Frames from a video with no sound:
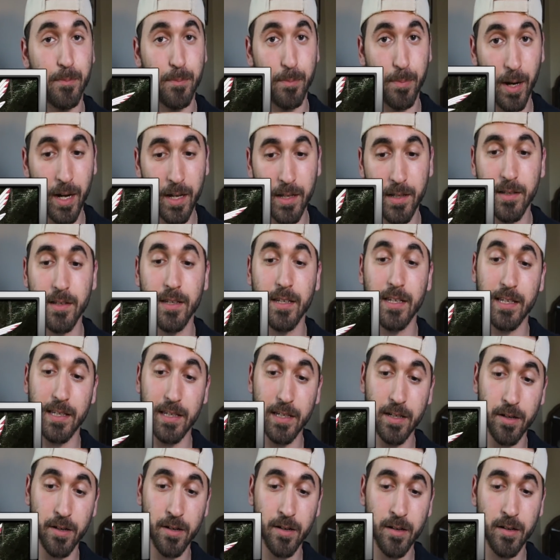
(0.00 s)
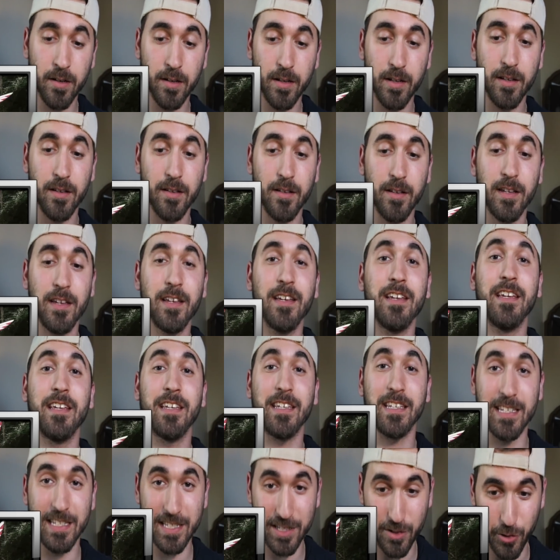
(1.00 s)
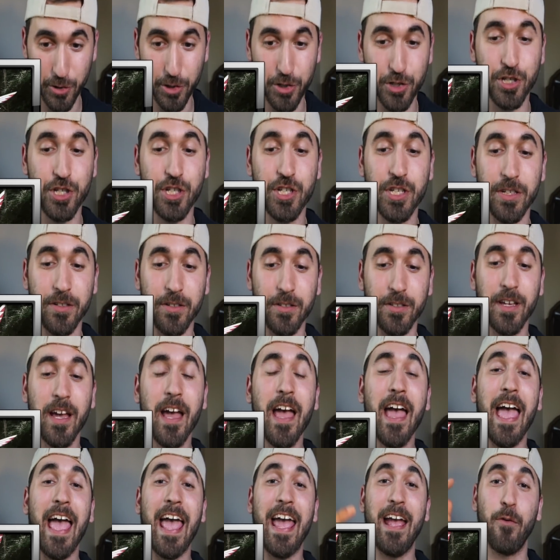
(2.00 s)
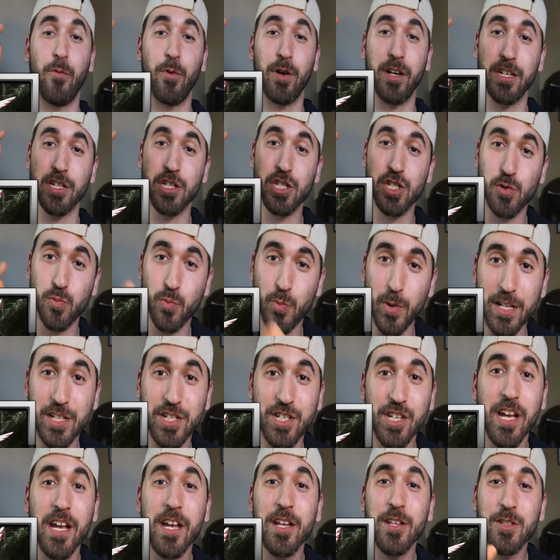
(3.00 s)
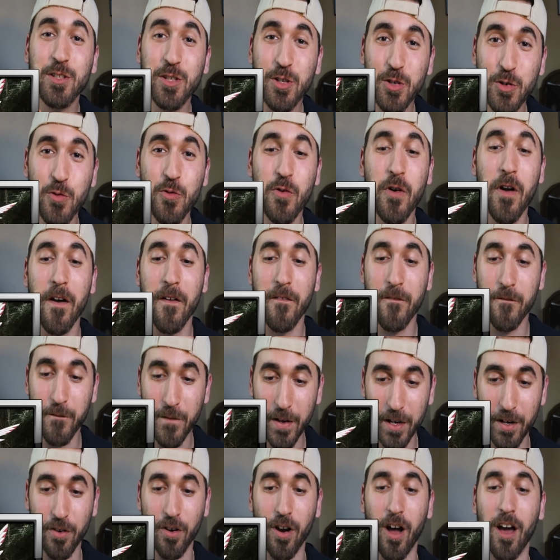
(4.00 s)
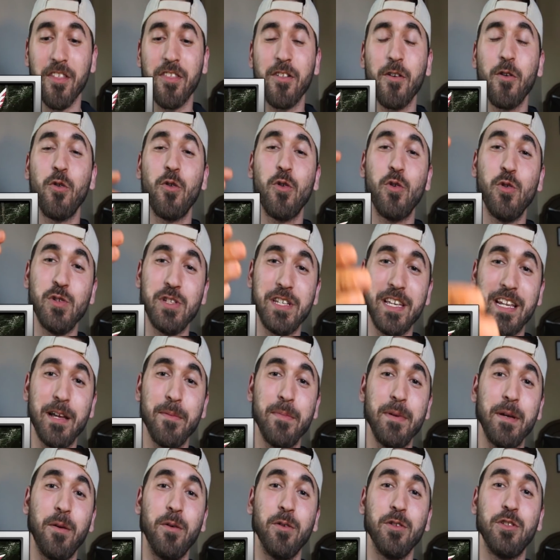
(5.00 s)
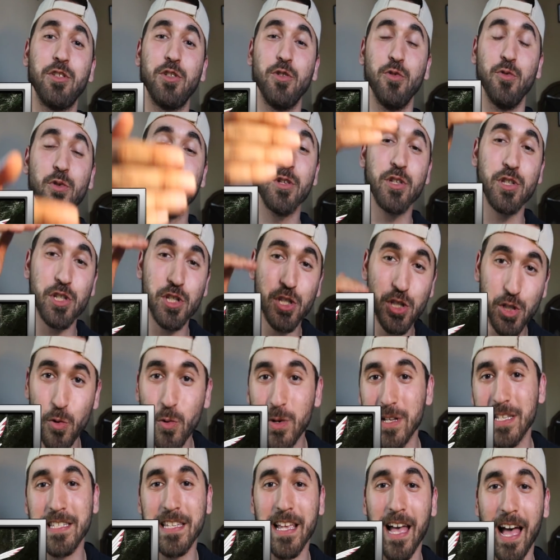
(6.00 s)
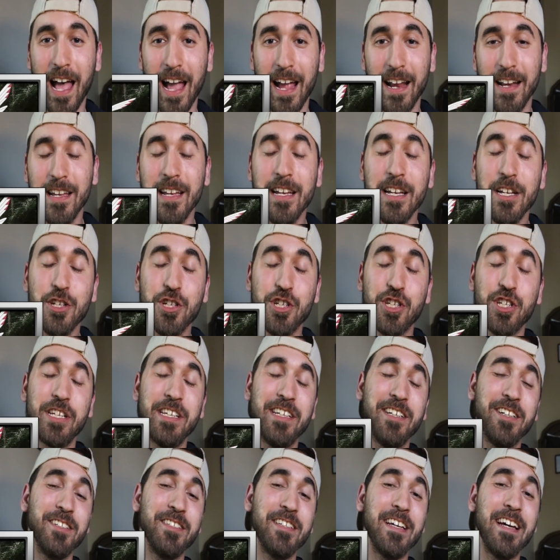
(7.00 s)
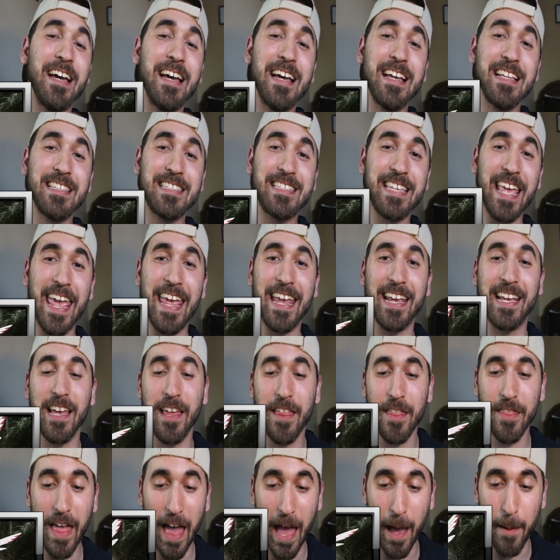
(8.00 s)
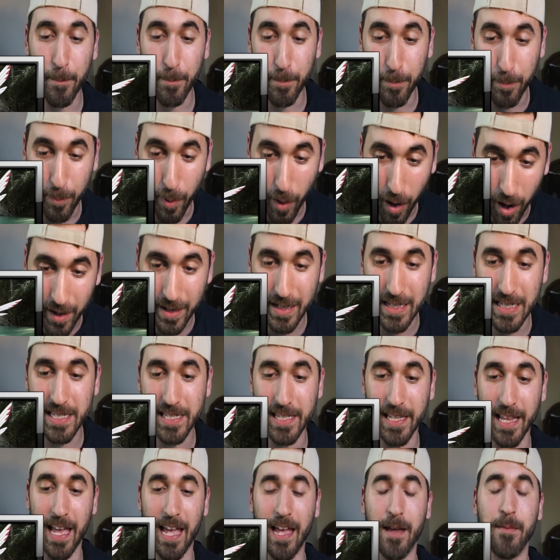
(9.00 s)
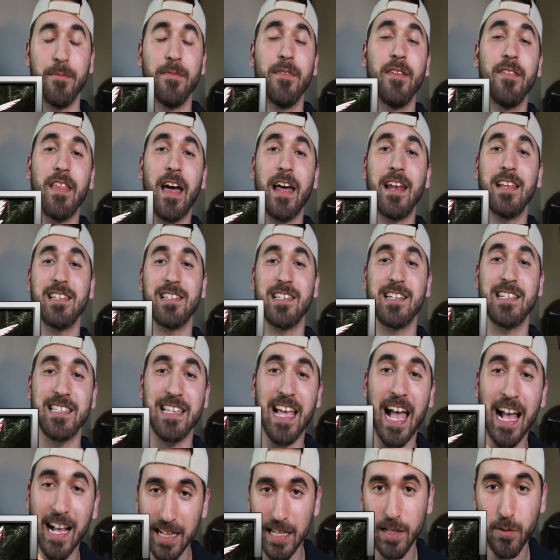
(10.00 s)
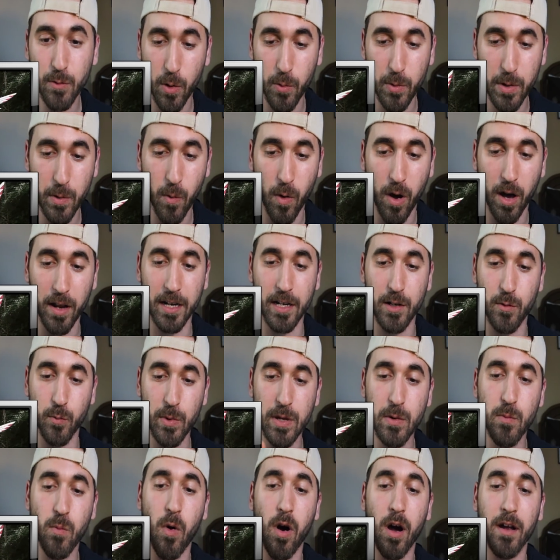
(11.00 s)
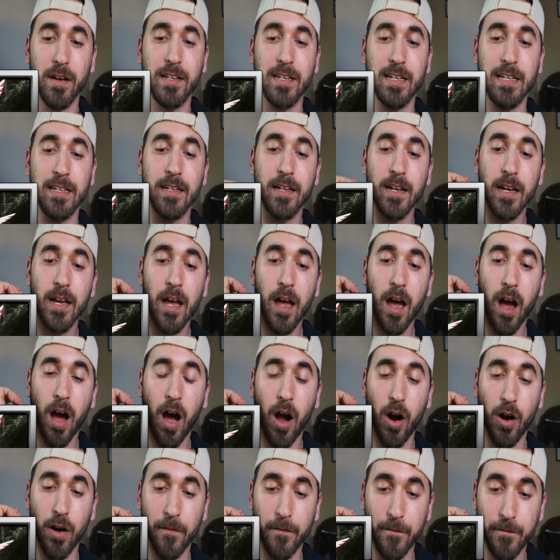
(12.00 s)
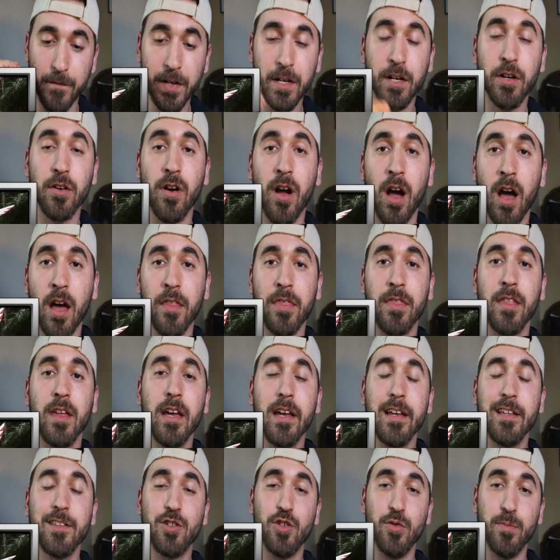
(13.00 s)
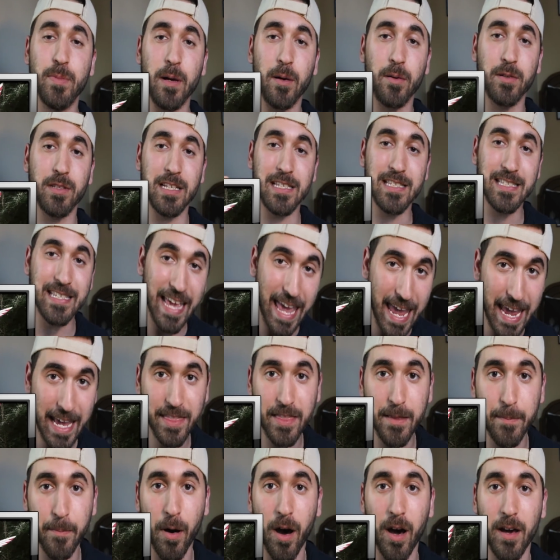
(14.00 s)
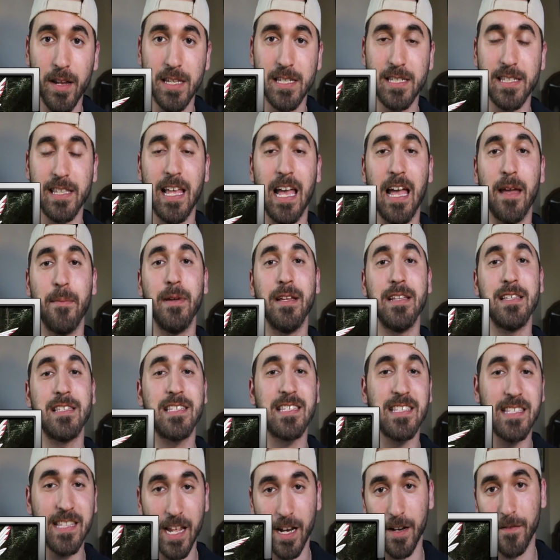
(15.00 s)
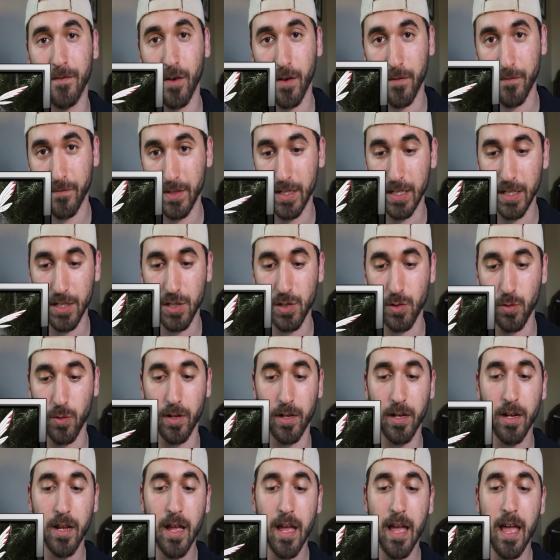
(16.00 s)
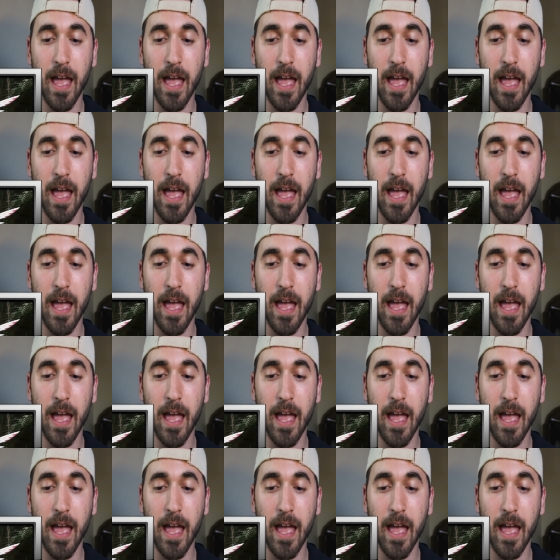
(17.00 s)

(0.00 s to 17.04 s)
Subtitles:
But here, he's going to shield. And we're going to switch to Vigoroth, who's going to be able to Suicide, shield, take that Body Slam. That is exactly what we wanted. We wanted our Vigoroth to be able to take the Body Slam instead of our Venusaur.